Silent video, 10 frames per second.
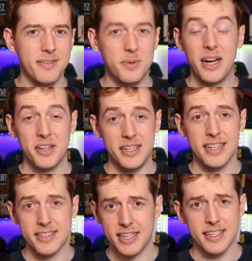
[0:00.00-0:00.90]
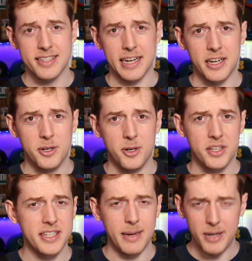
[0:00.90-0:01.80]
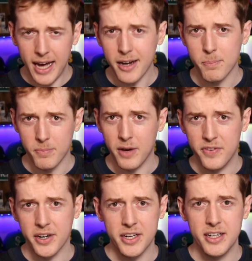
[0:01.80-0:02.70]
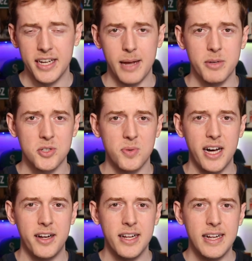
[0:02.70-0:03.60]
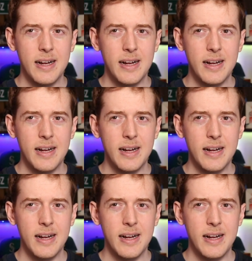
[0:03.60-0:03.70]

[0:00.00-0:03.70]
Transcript: while he does get the second goal in this game and had a very good game as well,